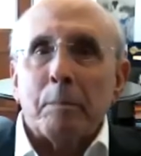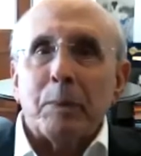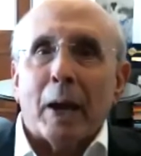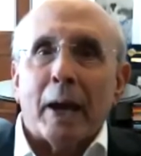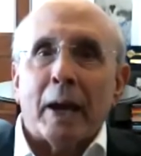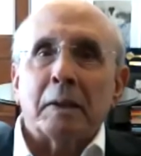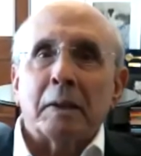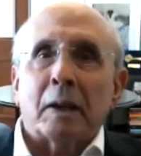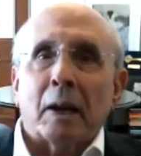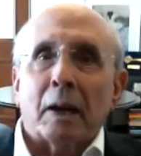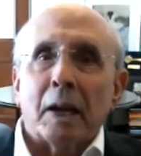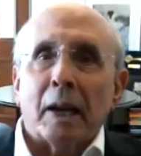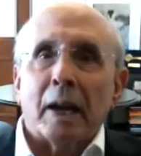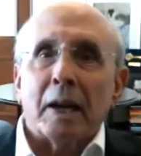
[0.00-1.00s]
and
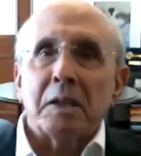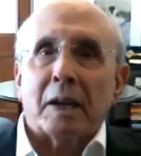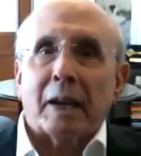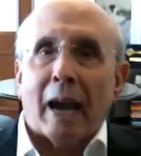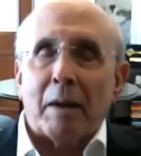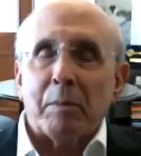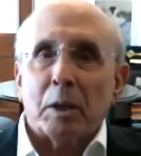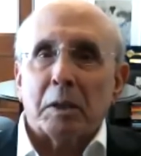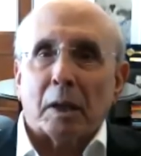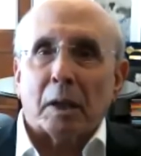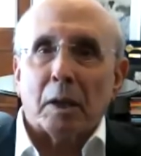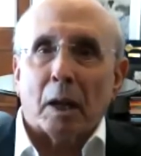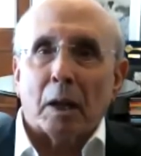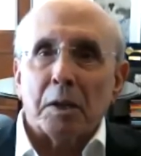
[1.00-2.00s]
cutting-edge camera
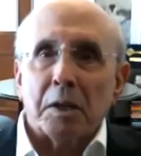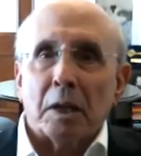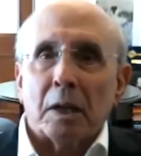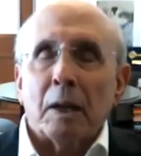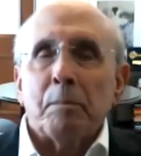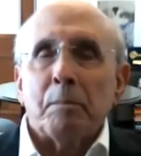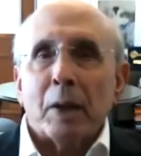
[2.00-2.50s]
technology